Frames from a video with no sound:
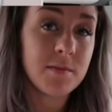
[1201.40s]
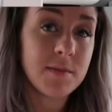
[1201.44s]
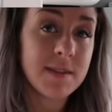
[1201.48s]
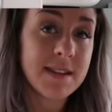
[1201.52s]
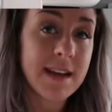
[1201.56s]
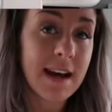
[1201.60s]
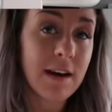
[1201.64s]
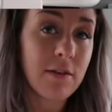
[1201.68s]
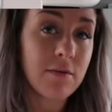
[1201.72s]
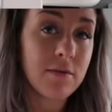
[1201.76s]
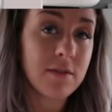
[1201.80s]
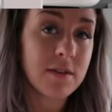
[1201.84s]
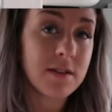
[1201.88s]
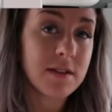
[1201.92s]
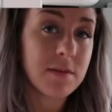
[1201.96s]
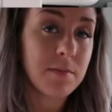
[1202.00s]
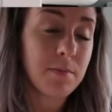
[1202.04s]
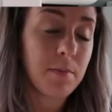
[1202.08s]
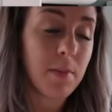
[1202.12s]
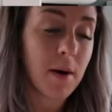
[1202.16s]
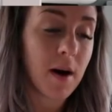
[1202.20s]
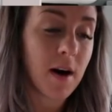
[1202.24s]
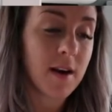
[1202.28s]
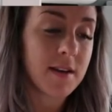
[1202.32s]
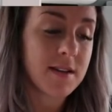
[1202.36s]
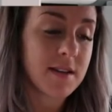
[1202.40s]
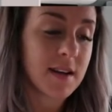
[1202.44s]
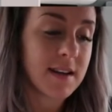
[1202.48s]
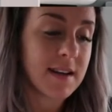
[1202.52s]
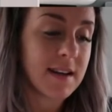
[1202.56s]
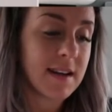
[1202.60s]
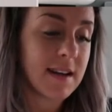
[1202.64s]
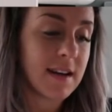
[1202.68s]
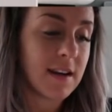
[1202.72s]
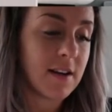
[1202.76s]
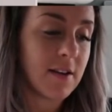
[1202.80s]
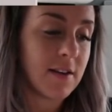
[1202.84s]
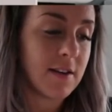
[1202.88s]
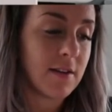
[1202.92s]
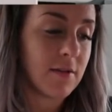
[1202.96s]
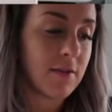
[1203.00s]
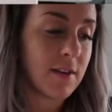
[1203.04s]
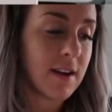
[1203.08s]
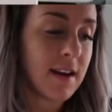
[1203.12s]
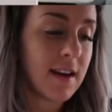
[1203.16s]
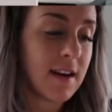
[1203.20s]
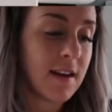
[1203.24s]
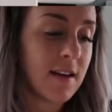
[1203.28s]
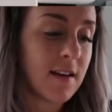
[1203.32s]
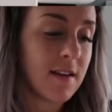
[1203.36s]
some doubts, but I didn't include it
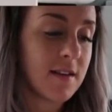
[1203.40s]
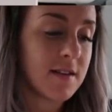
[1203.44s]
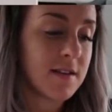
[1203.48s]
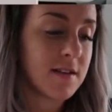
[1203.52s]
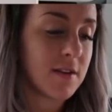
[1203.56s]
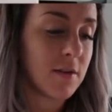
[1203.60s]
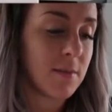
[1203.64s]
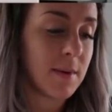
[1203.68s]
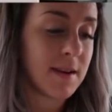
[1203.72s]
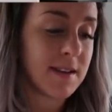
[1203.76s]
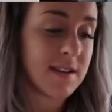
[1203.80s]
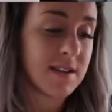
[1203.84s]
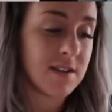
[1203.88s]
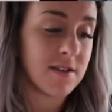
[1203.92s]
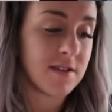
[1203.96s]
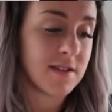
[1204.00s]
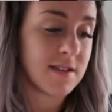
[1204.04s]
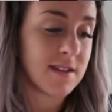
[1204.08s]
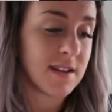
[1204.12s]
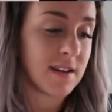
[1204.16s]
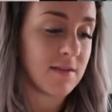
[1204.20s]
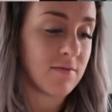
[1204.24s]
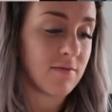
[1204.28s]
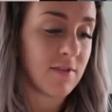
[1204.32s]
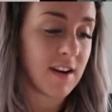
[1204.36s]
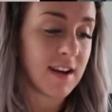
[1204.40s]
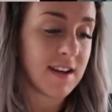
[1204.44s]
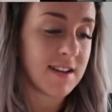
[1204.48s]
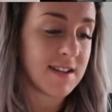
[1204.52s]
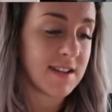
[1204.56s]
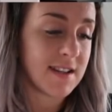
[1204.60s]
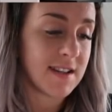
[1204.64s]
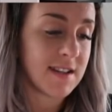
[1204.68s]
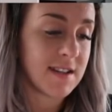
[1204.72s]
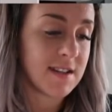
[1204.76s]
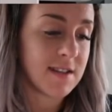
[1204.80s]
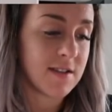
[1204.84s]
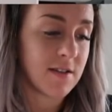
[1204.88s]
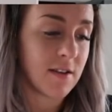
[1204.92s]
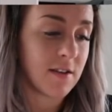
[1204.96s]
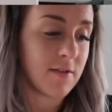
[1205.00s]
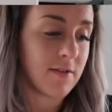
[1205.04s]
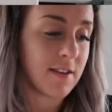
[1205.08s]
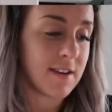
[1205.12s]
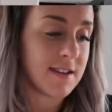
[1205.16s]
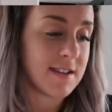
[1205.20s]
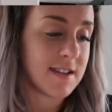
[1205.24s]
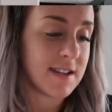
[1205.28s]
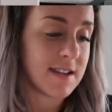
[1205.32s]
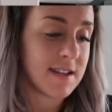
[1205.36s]
on here. So basically just did raises, side
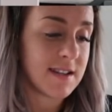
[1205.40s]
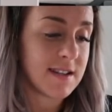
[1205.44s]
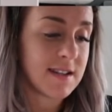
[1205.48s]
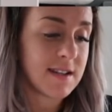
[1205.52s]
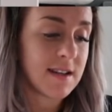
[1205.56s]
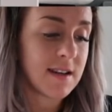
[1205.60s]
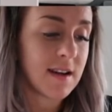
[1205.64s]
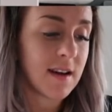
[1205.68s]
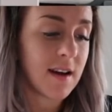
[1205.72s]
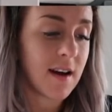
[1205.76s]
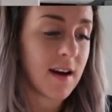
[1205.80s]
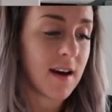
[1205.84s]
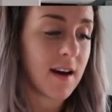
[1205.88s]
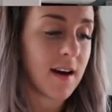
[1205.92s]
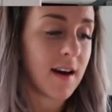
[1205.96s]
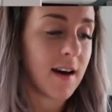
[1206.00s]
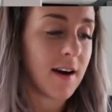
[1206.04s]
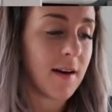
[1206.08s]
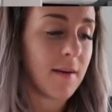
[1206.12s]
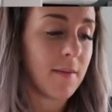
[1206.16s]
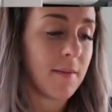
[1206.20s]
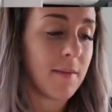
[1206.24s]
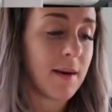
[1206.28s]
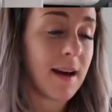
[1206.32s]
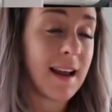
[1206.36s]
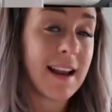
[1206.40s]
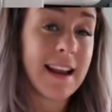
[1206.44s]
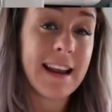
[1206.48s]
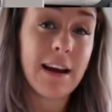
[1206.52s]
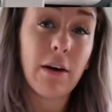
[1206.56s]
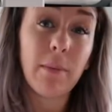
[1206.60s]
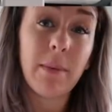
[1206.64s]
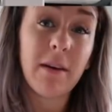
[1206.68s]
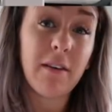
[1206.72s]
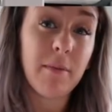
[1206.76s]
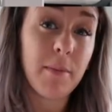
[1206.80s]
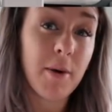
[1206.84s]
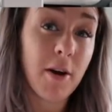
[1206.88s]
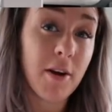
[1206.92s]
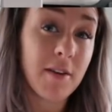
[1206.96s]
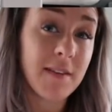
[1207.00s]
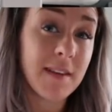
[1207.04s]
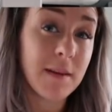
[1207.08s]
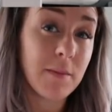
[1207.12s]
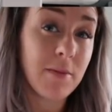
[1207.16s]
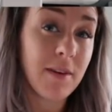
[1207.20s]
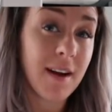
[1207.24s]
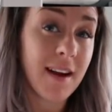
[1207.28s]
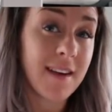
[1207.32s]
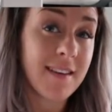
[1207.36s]
raises, um, a little bit of
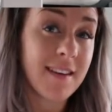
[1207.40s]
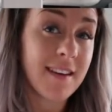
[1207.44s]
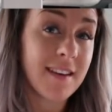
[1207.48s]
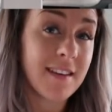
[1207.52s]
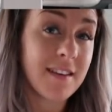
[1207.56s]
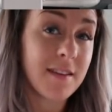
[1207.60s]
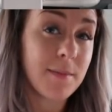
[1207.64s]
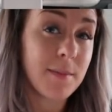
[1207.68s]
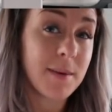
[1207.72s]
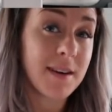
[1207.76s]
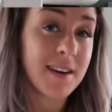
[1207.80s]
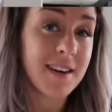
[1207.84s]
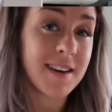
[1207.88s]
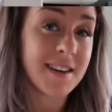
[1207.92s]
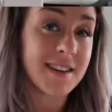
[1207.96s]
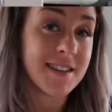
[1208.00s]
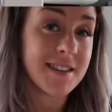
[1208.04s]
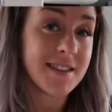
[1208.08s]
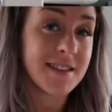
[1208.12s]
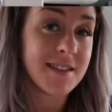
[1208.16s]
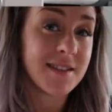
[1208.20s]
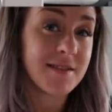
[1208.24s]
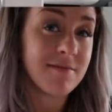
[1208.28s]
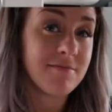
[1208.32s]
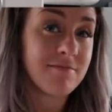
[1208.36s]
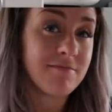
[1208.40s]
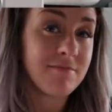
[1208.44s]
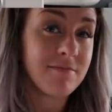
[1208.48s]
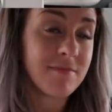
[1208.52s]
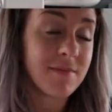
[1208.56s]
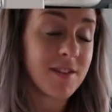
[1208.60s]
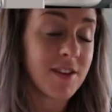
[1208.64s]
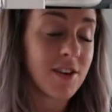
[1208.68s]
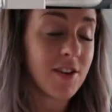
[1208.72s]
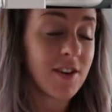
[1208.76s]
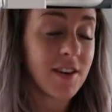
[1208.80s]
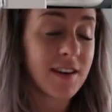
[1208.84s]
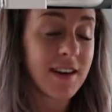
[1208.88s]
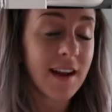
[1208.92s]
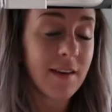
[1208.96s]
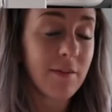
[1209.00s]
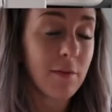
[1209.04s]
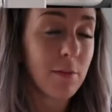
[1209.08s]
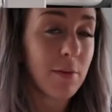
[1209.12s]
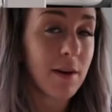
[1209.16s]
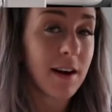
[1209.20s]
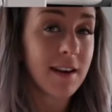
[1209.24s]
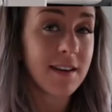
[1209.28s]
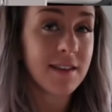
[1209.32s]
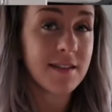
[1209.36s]
posing practice because you can
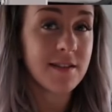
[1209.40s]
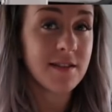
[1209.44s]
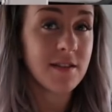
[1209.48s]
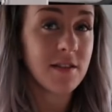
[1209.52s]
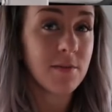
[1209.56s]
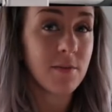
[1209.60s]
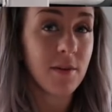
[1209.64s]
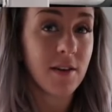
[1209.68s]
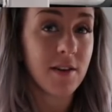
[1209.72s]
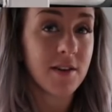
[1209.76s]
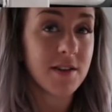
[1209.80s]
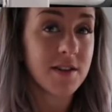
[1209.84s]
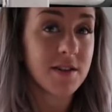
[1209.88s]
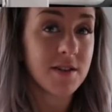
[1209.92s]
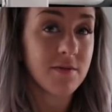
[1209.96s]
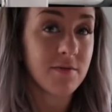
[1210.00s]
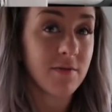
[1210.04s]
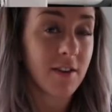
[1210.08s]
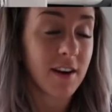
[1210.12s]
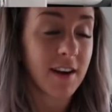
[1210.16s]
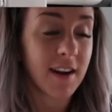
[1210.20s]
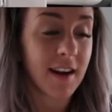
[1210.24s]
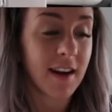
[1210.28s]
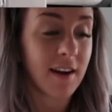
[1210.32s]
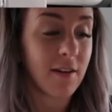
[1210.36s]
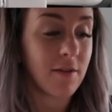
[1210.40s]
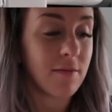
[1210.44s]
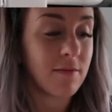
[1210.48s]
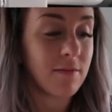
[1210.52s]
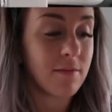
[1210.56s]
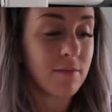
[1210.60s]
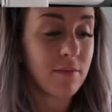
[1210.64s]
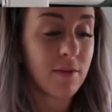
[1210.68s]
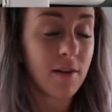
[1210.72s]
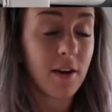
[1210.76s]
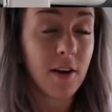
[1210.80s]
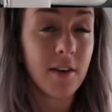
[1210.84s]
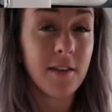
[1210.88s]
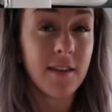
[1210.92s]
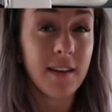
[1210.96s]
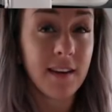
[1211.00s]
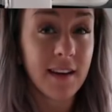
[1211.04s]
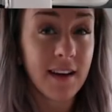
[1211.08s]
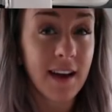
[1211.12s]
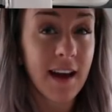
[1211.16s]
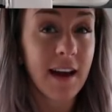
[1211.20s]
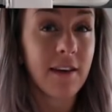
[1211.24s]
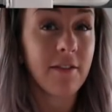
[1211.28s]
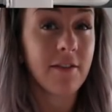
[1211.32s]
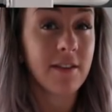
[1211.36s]
never practice too much right now.
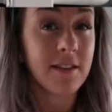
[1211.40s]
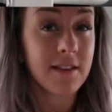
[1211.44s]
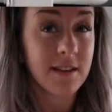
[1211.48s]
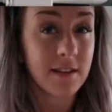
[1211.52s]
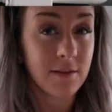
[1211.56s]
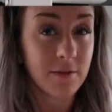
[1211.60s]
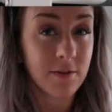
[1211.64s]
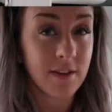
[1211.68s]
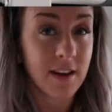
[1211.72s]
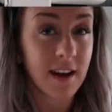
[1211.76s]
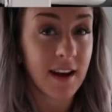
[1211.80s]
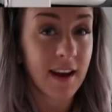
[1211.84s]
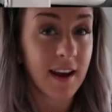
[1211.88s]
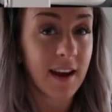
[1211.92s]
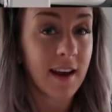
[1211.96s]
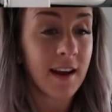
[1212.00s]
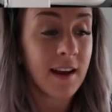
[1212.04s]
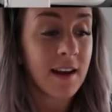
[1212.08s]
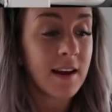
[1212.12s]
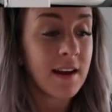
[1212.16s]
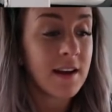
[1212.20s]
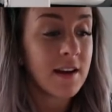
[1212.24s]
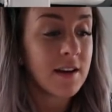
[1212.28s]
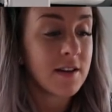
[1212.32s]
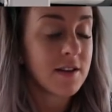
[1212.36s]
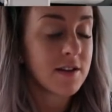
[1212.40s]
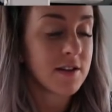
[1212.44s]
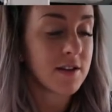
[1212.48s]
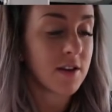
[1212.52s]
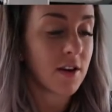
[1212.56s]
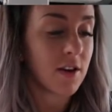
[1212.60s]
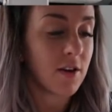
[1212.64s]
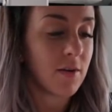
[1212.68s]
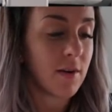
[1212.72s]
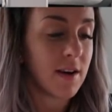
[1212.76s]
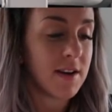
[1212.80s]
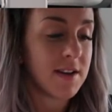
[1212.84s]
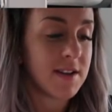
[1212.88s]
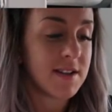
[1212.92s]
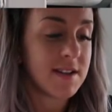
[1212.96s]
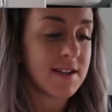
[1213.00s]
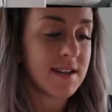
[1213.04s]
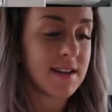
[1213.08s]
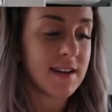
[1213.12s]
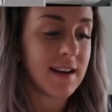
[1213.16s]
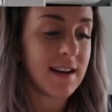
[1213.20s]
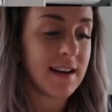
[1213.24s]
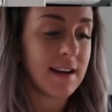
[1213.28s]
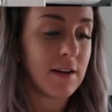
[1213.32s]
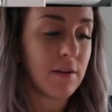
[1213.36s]
Posing every single day. So I just
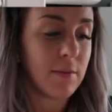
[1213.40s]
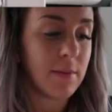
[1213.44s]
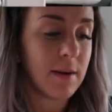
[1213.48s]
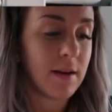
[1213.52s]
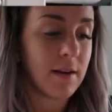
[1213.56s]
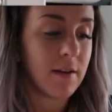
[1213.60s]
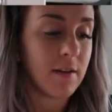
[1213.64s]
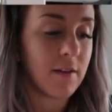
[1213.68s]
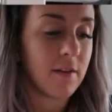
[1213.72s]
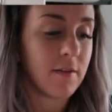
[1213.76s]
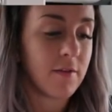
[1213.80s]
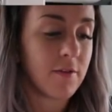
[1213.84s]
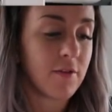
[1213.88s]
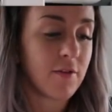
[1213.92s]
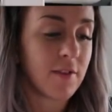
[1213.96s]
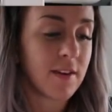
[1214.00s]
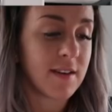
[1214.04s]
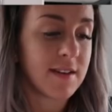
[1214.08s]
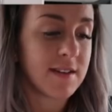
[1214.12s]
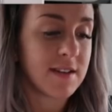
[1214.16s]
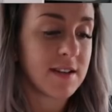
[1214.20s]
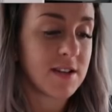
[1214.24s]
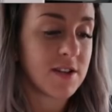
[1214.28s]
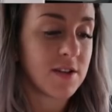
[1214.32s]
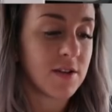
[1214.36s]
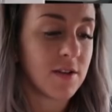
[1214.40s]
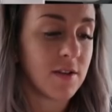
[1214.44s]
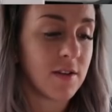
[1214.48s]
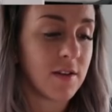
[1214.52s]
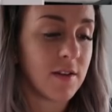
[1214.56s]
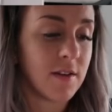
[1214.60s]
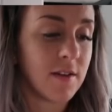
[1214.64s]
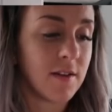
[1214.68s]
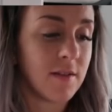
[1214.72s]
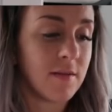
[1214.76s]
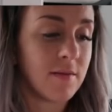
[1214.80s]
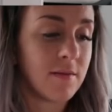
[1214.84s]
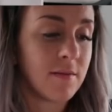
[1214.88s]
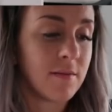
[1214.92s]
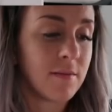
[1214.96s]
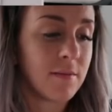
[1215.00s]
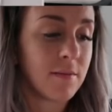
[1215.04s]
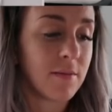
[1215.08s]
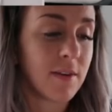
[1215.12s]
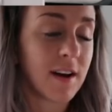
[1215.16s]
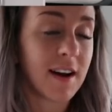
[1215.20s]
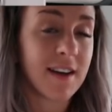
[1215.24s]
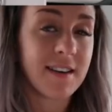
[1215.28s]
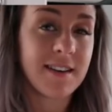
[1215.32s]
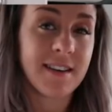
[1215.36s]
did a little bit of transition
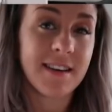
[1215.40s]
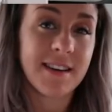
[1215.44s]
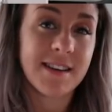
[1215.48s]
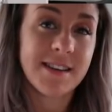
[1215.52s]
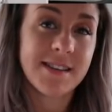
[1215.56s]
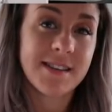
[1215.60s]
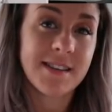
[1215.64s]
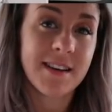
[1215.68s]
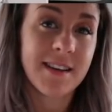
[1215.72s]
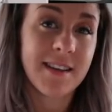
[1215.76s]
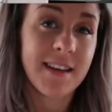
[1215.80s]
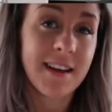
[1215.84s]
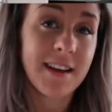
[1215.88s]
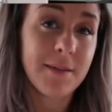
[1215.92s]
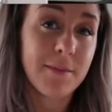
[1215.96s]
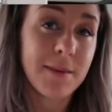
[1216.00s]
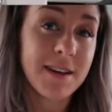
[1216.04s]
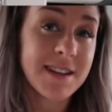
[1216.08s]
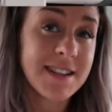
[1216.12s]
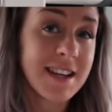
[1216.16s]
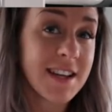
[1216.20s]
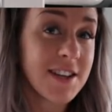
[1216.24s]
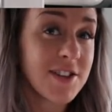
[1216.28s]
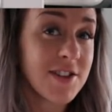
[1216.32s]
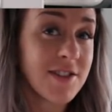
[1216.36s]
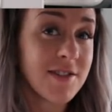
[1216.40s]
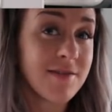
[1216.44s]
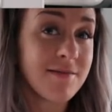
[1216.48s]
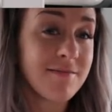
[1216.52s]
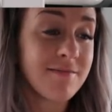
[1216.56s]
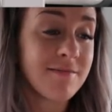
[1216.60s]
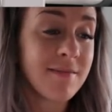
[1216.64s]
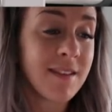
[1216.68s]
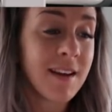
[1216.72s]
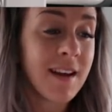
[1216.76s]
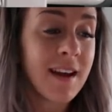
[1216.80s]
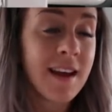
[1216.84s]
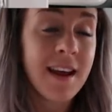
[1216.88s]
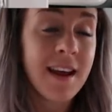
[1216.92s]
practice at the end of my session.